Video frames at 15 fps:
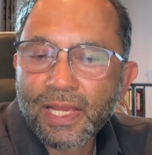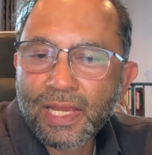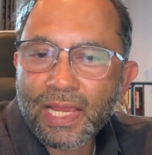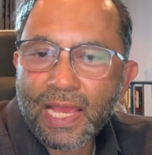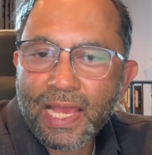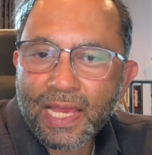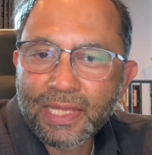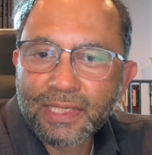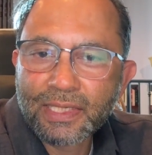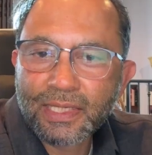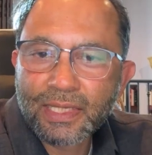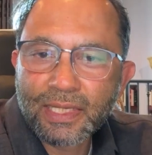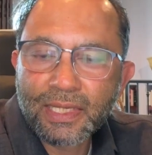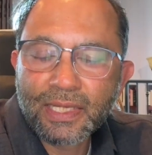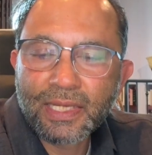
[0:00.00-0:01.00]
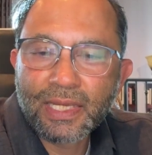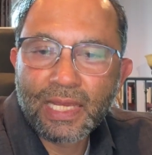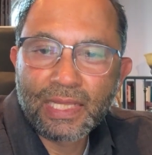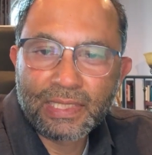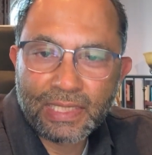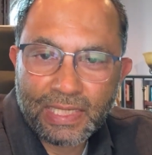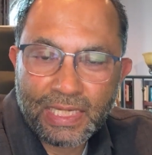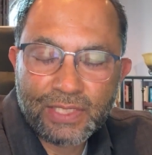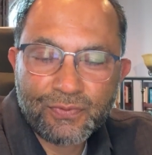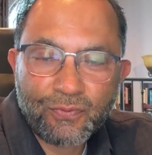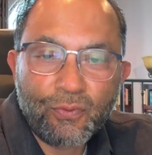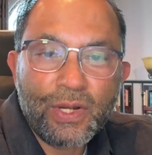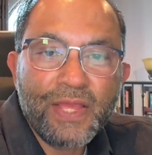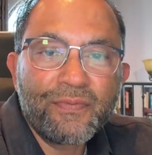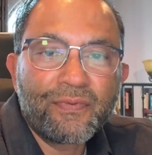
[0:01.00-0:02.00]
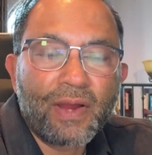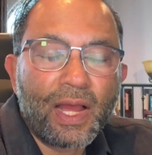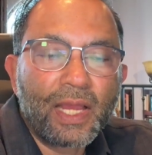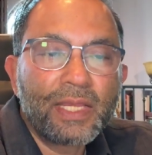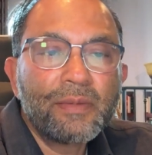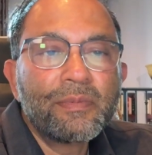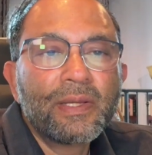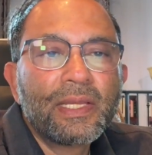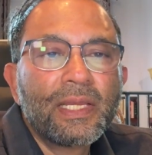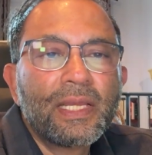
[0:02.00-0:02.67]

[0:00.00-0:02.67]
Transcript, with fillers: and at age 45